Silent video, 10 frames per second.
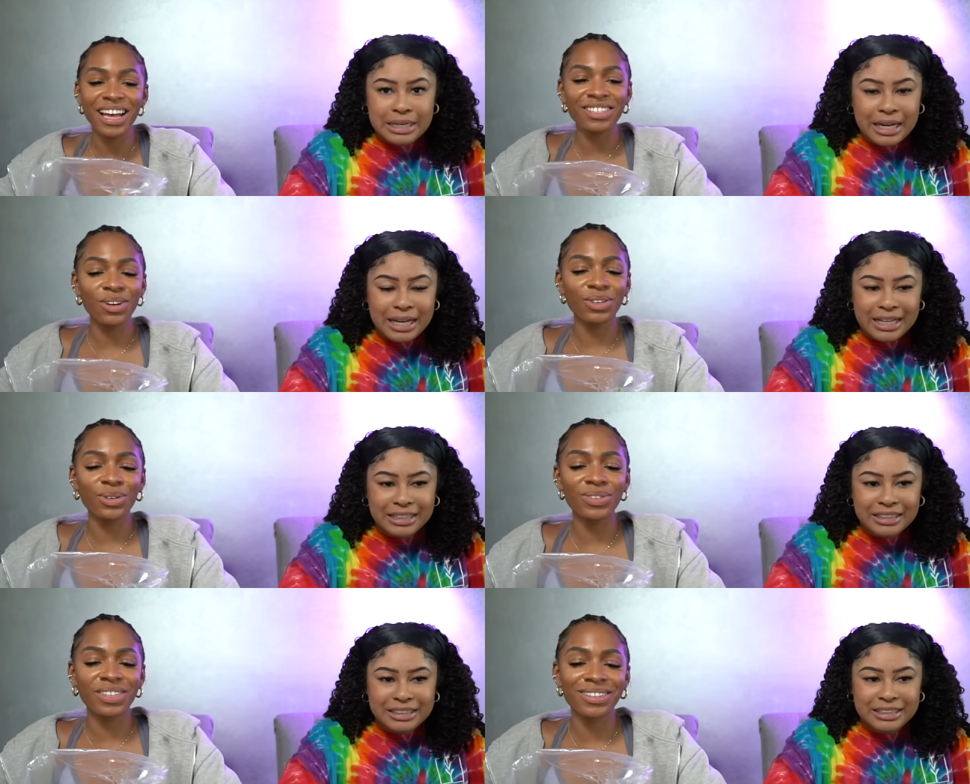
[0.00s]
Speaker 1: got so
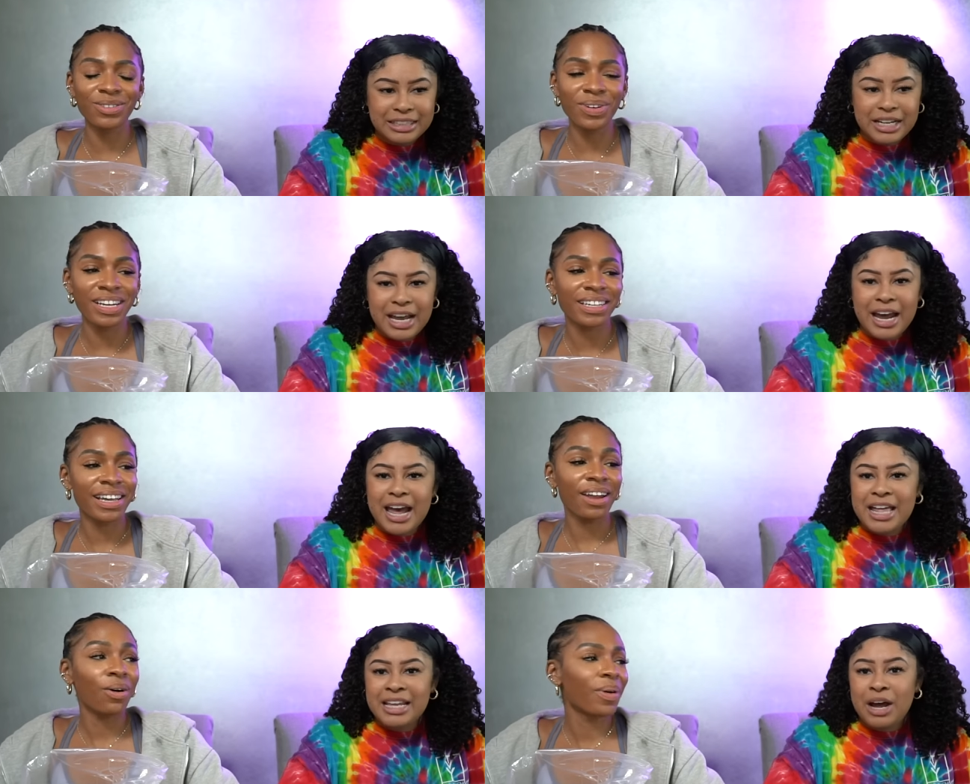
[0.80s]
used to doing it
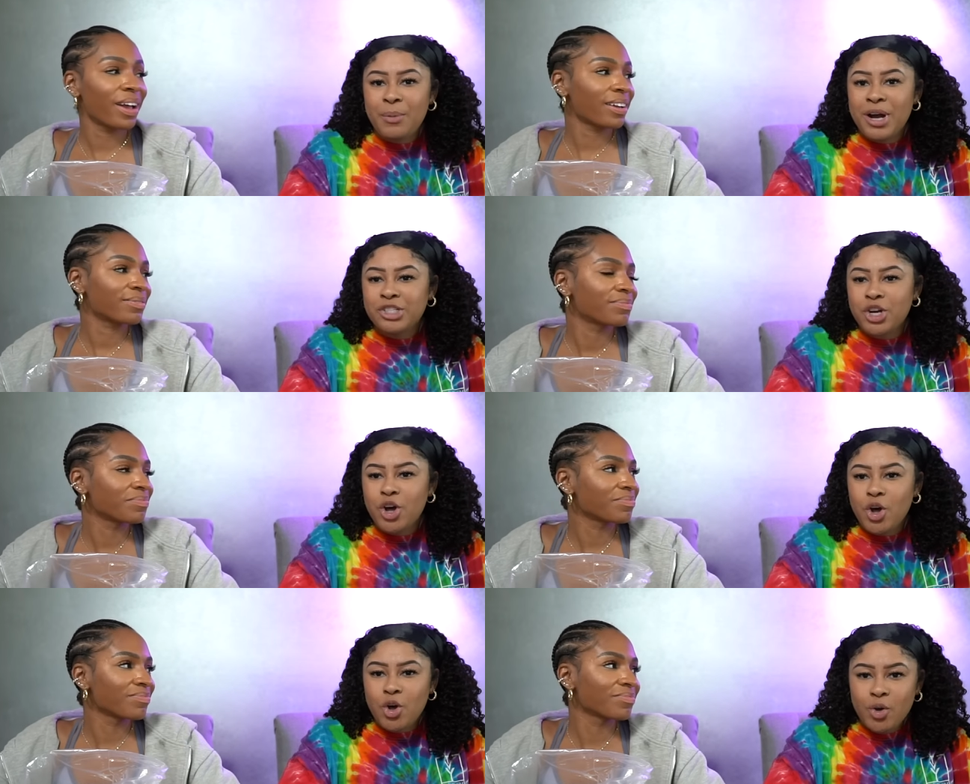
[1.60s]
together. And then I watch a
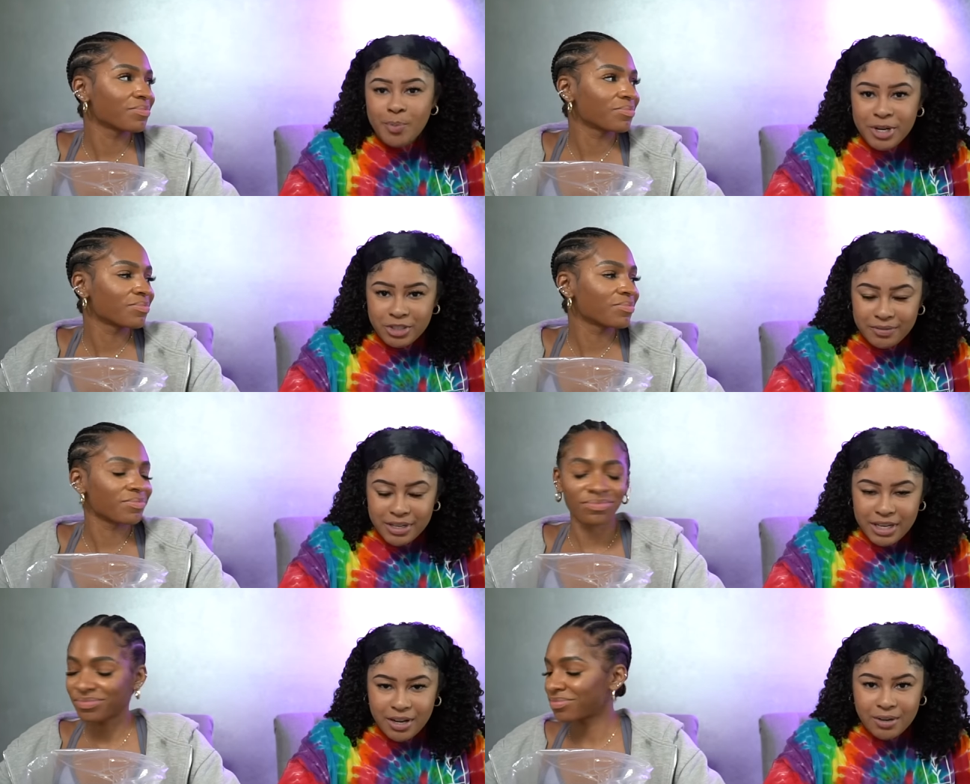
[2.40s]
whole bunch of
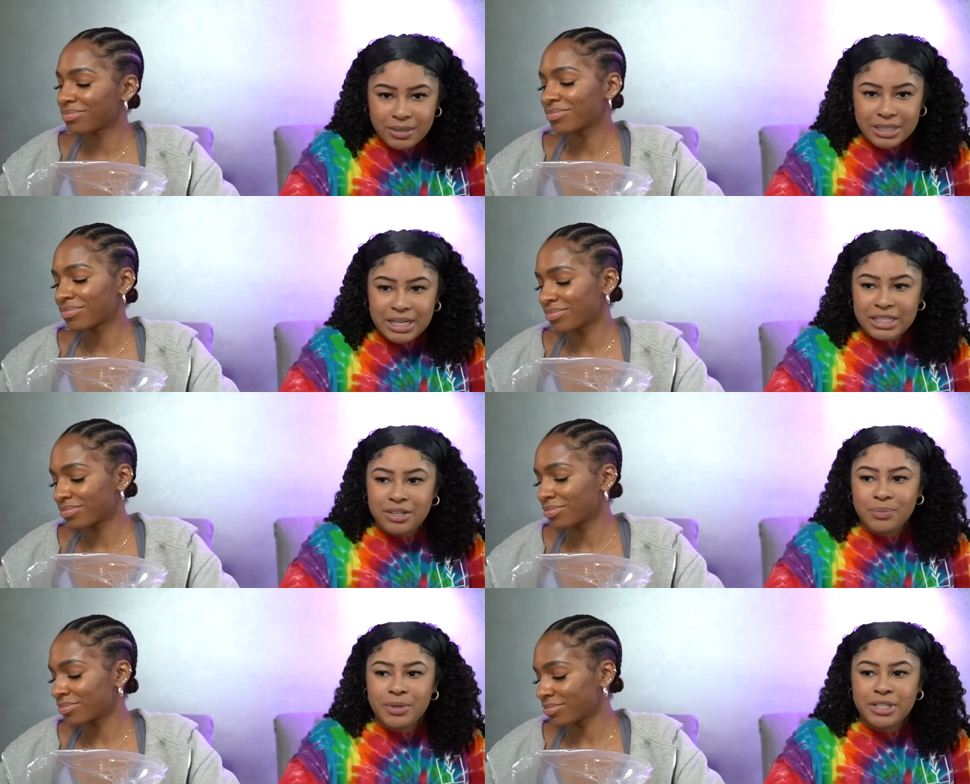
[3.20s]
videos. I
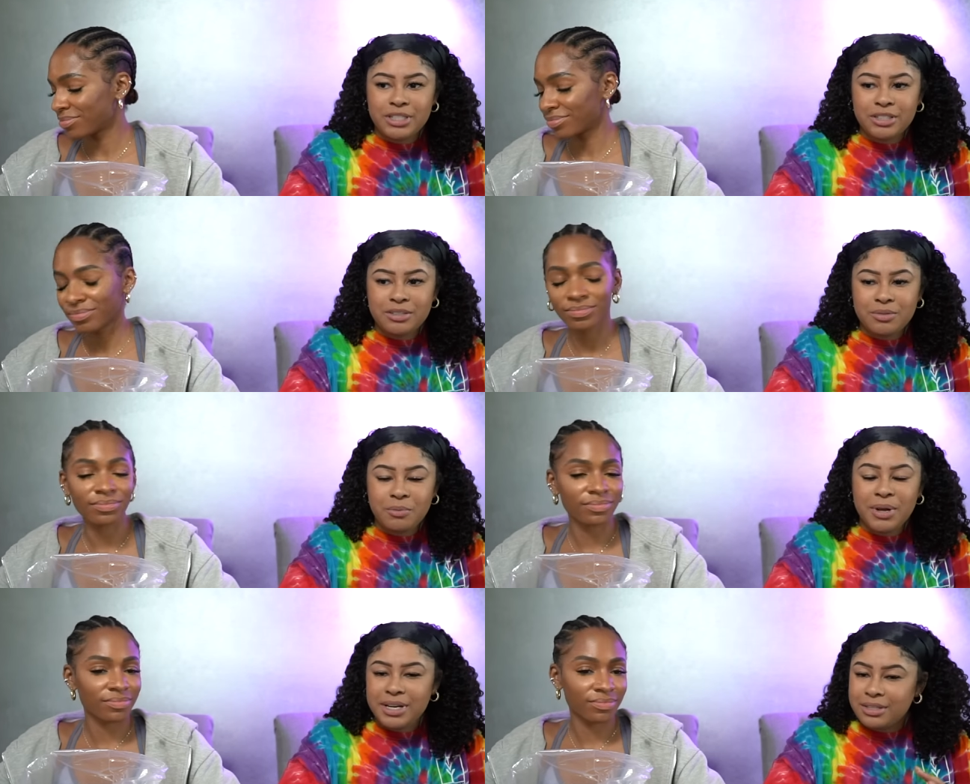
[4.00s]
see which
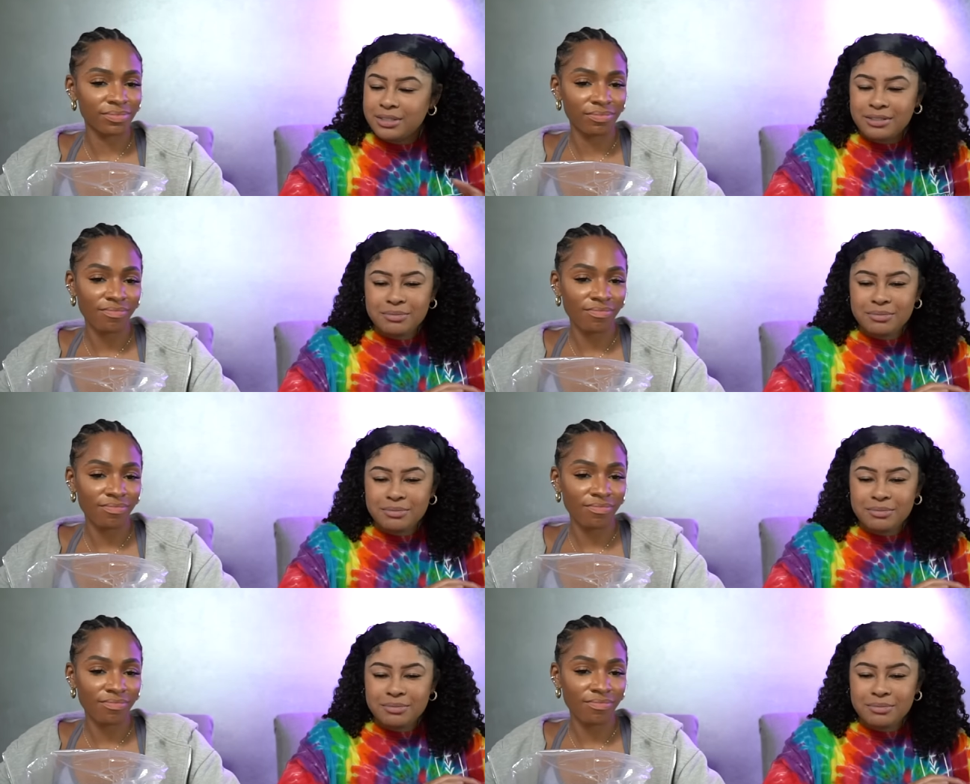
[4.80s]
what is